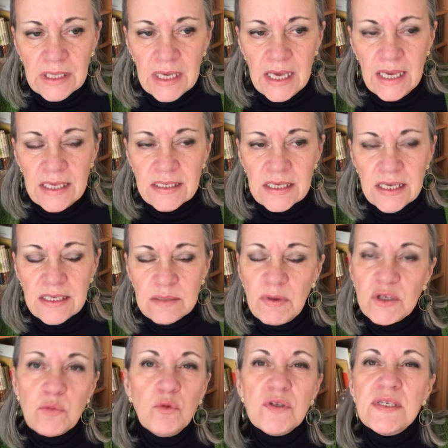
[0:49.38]
it's
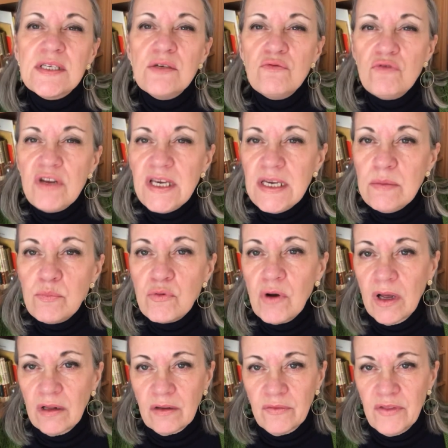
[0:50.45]
much more
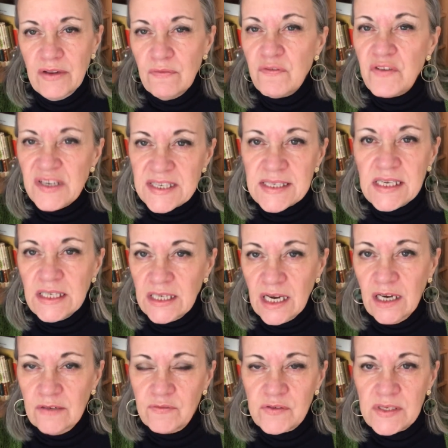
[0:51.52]
cerebral than
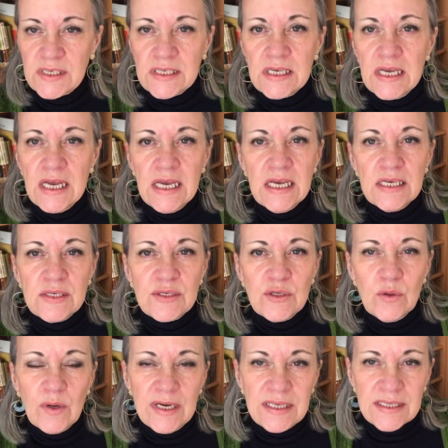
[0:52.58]
fisticuffs.
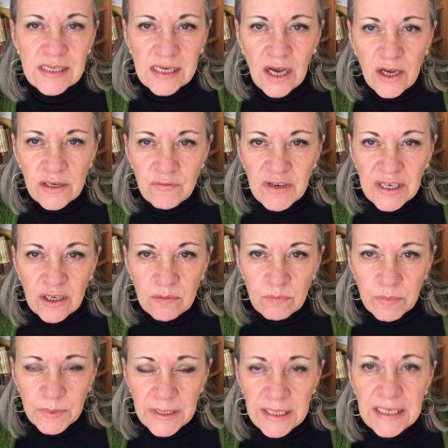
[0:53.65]
So it's kind of a
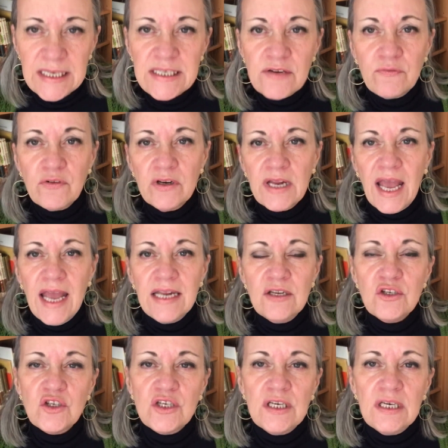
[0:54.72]
completely different
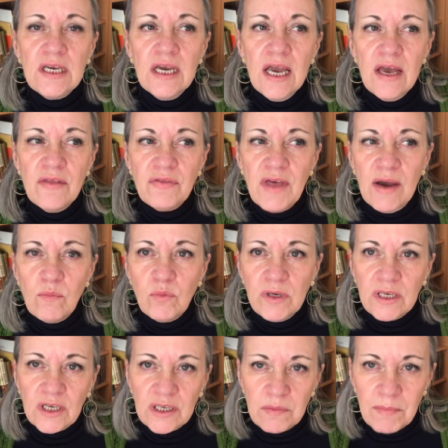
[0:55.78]
energy than we
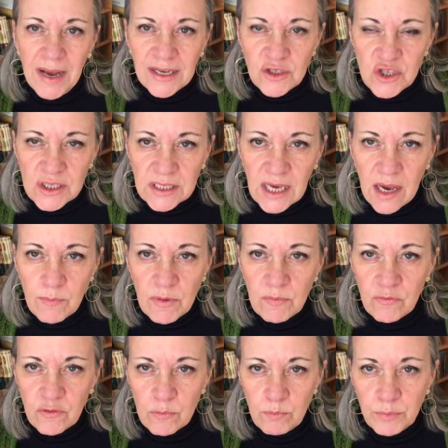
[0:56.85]
could imagine coming
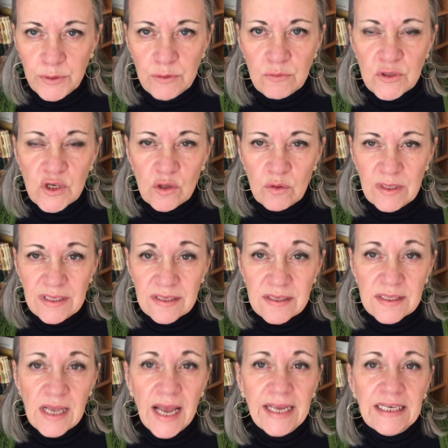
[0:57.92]
from Pluto in a
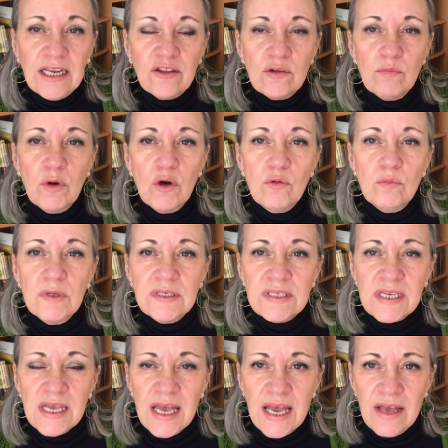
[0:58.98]
sign at the moment
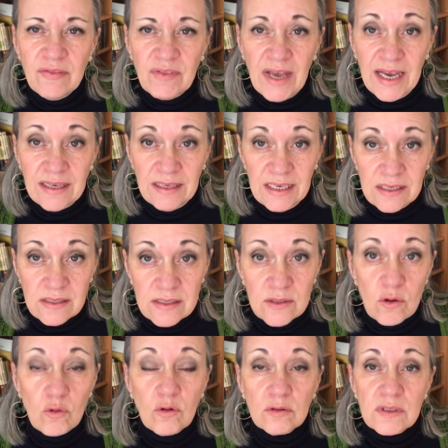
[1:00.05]
that
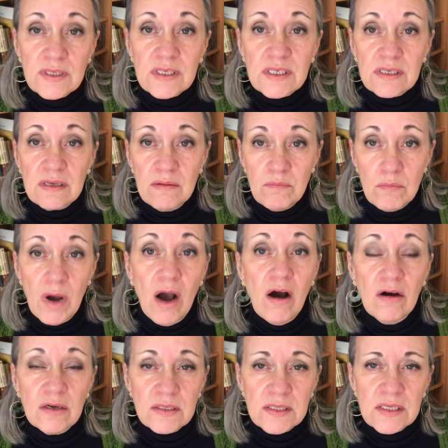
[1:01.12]
exalts
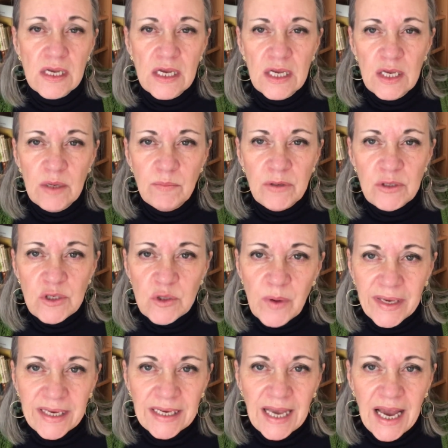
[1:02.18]
Mars. Pluto
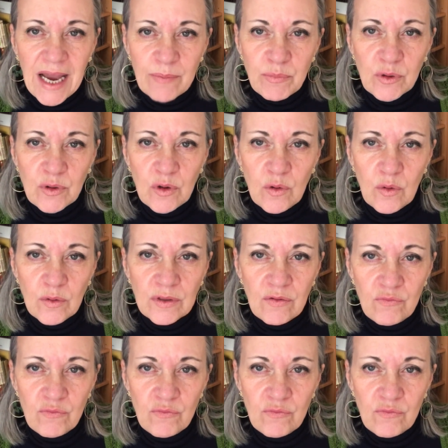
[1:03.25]
in Capricorn